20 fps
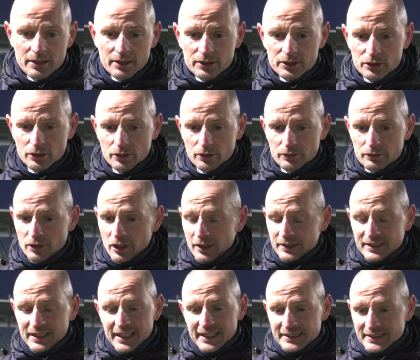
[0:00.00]
So, no,
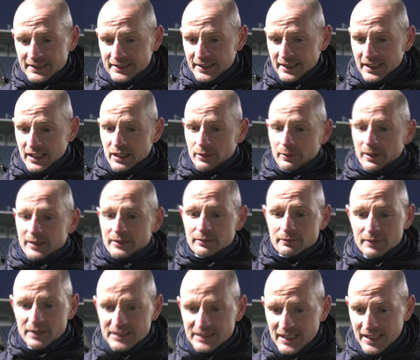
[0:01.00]
delighted to get the
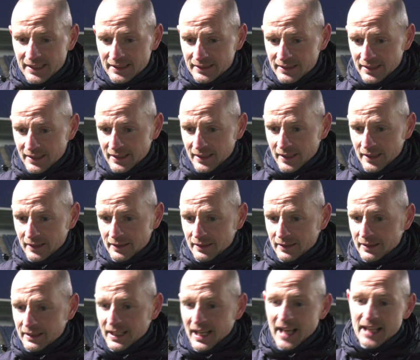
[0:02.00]
win. We're starting to
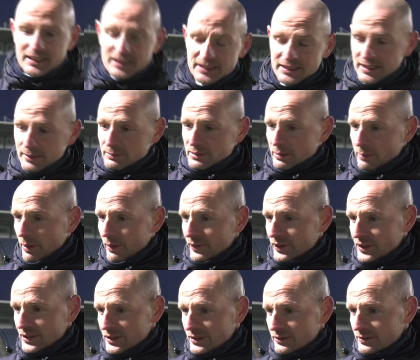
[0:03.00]
catch the teams above
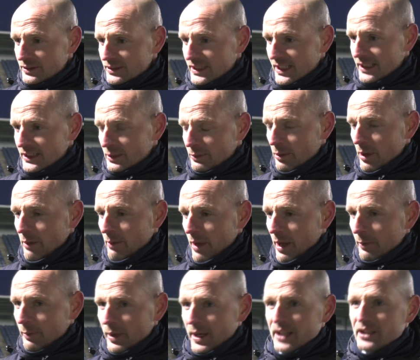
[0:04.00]
us, starting to put a bit
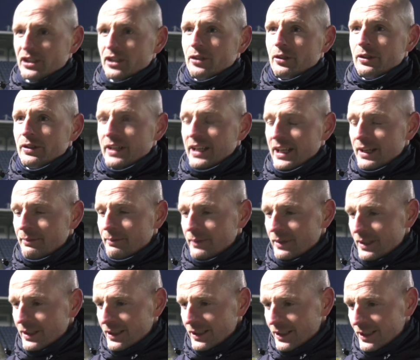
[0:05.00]
of pressure on them,
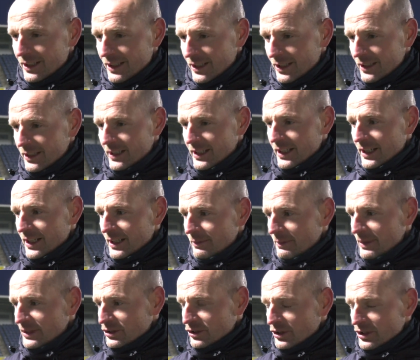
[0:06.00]
and
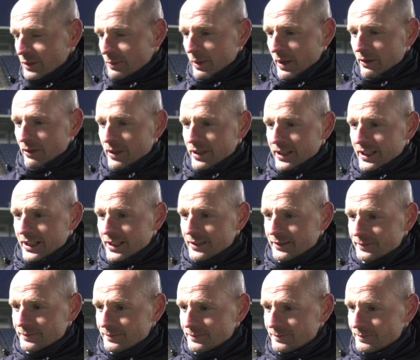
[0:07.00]
it's good to put a run together.
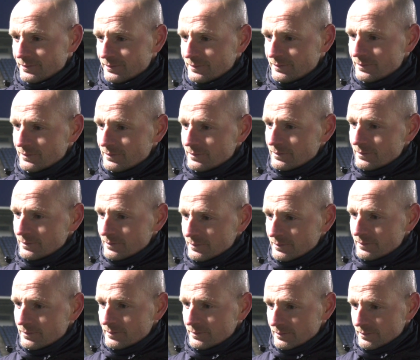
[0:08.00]
It is
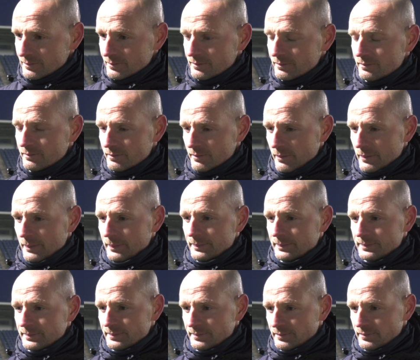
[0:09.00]
5 games unbeaten
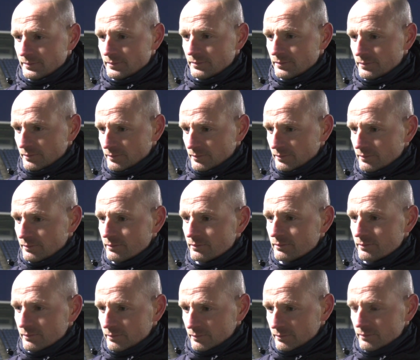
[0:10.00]
now, you
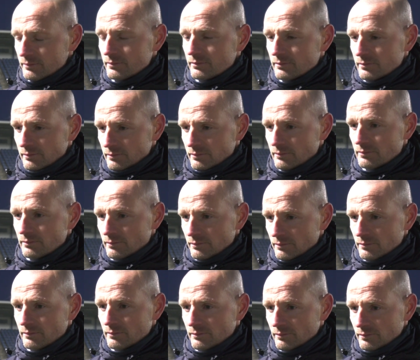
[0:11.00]
know, in this run.
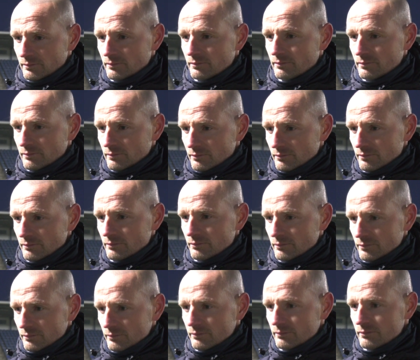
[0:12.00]
So the
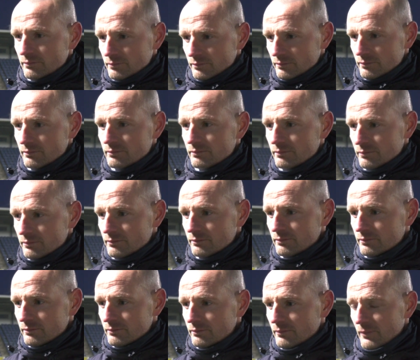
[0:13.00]
momentum's there and
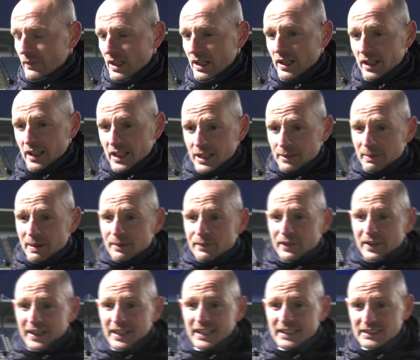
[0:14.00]
confidence. The main
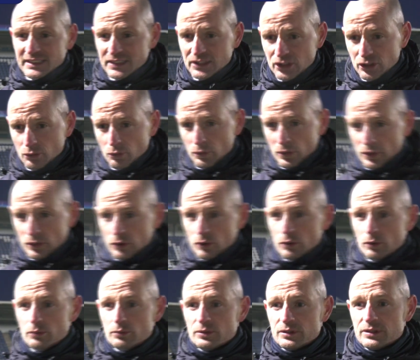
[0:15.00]
thing is scoring
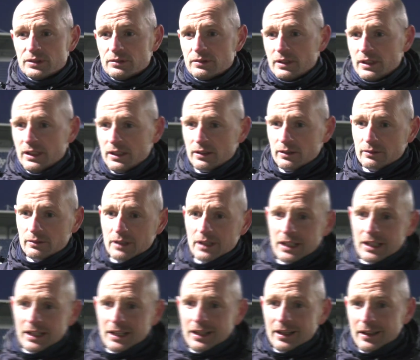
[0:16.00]
goals, and
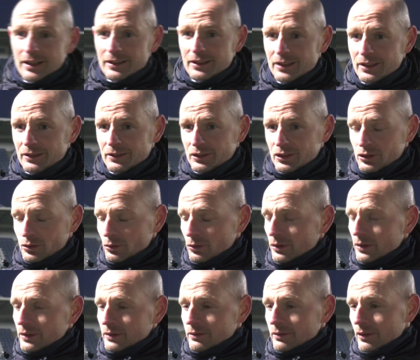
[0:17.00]
you
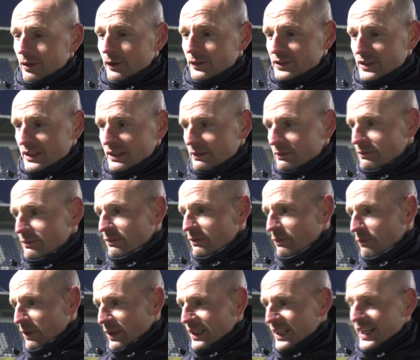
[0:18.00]
score. Obviously,
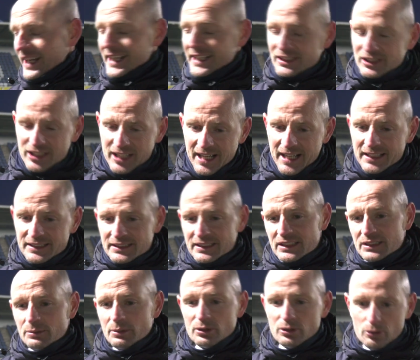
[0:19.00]
we're creating
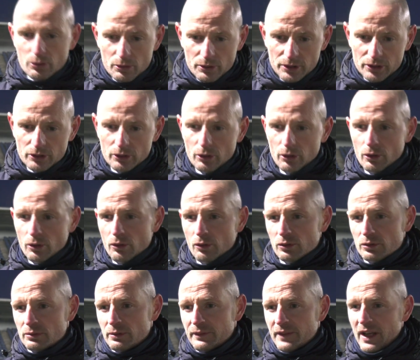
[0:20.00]
chances, we're scoring
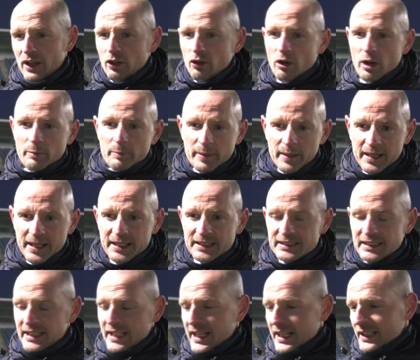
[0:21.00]
goals. We've got a lot of
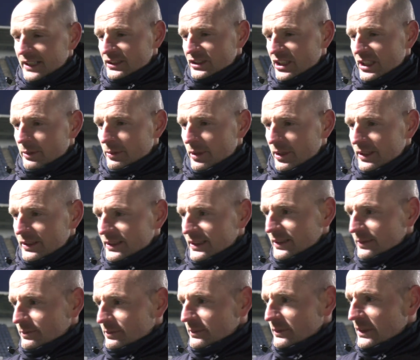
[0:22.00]
pace and energy about our
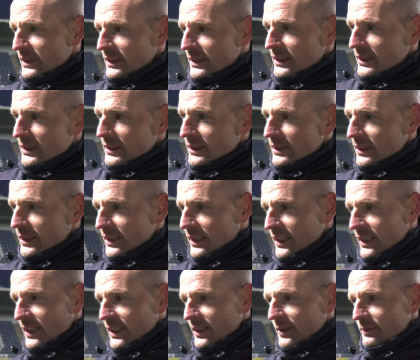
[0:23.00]
team.
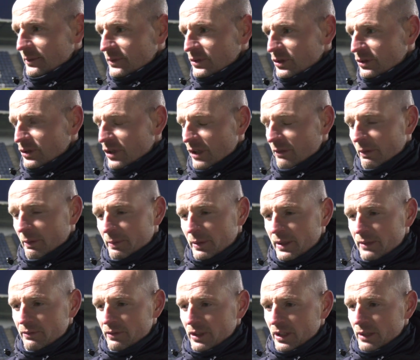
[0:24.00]
So no, we're
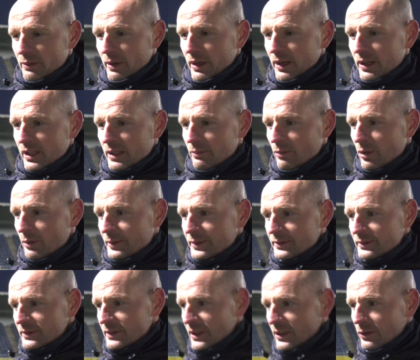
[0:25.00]
playing really well at the
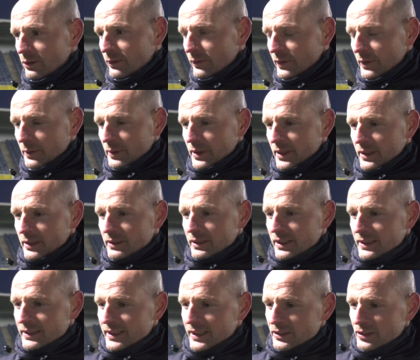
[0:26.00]
moment, and hopefully we can
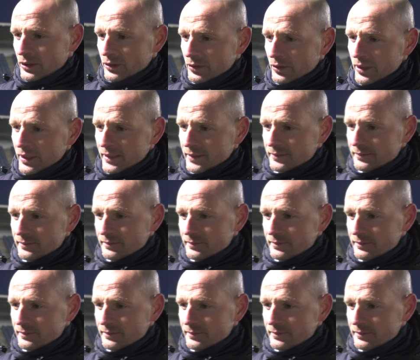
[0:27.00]
continue to do that.